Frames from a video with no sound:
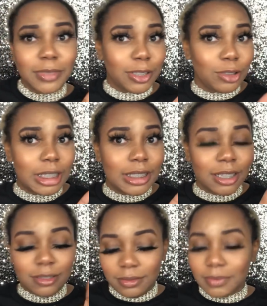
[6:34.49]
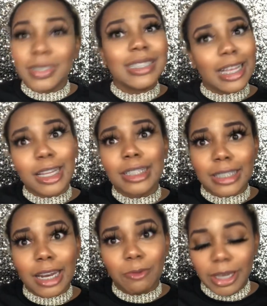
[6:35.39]
Don't you think so? Because I lost
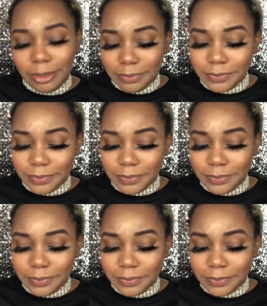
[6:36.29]
a lot of weight.